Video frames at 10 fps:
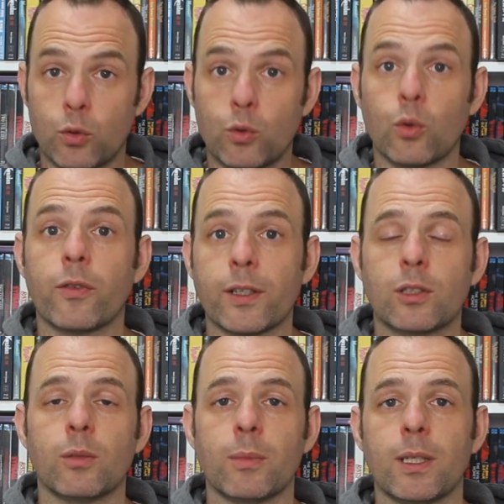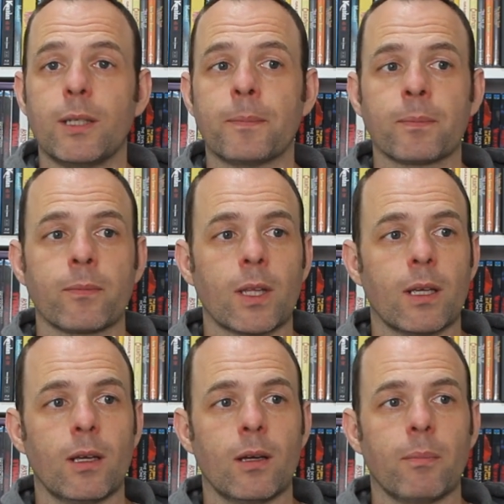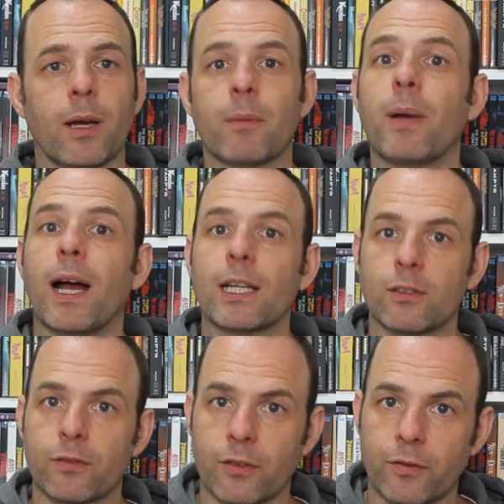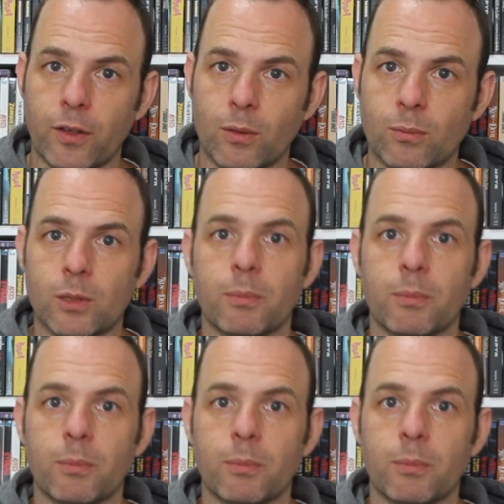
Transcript: drove into me uh, my passion for films,